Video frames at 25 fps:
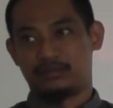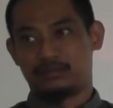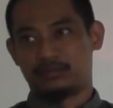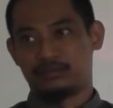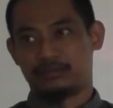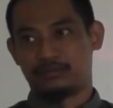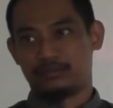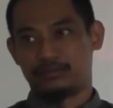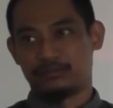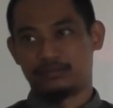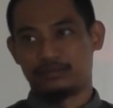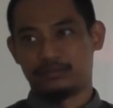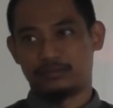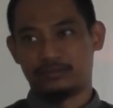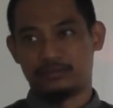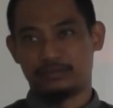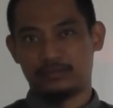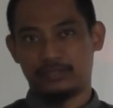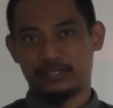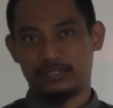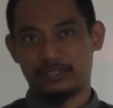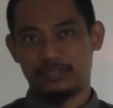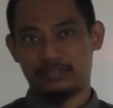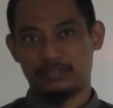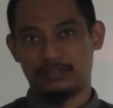So
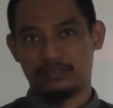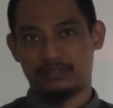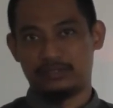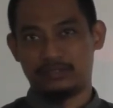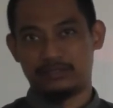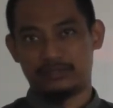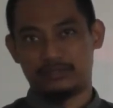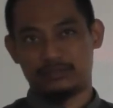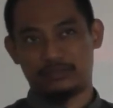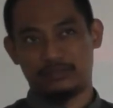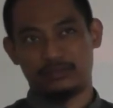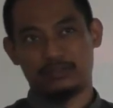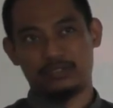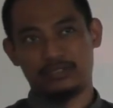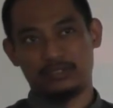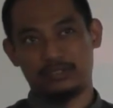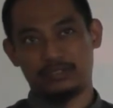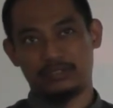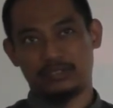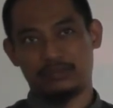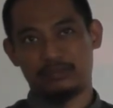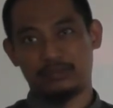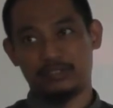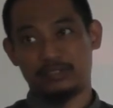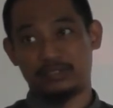that is the story
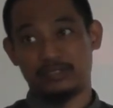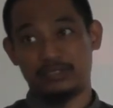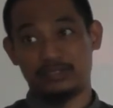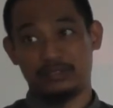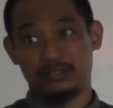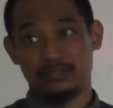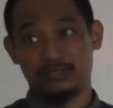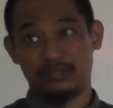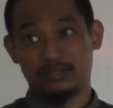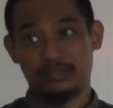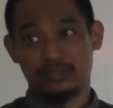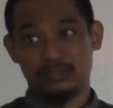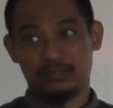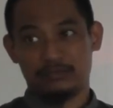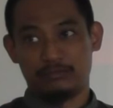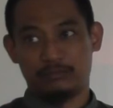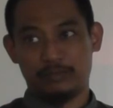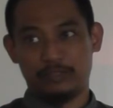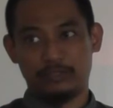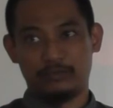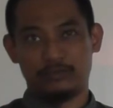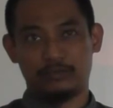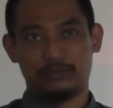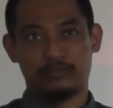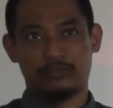in chapter 3.
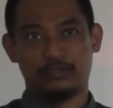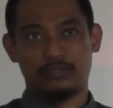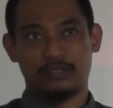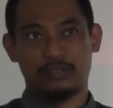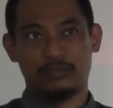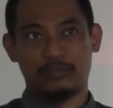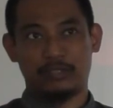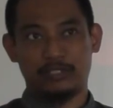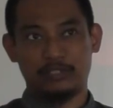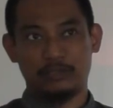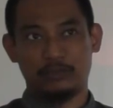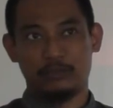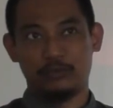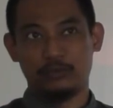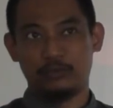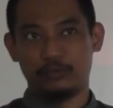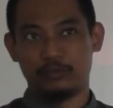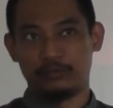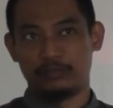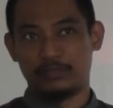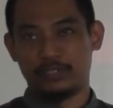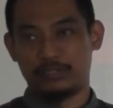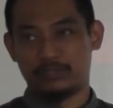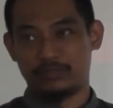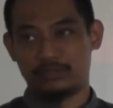When you talk about your
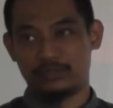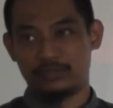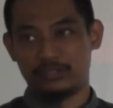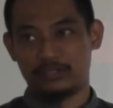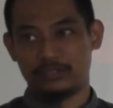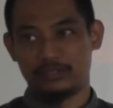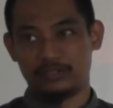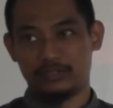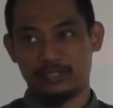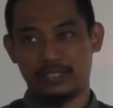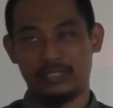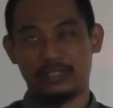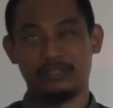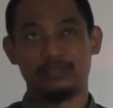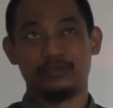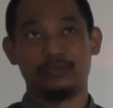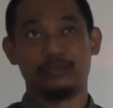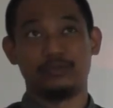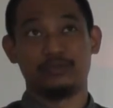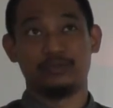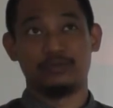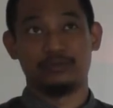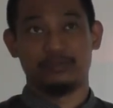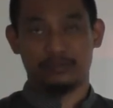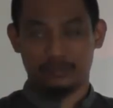own methodology,
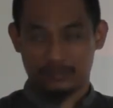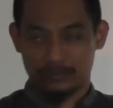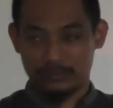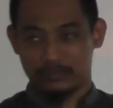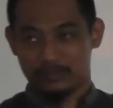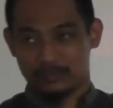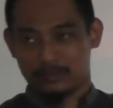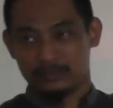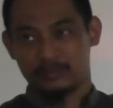in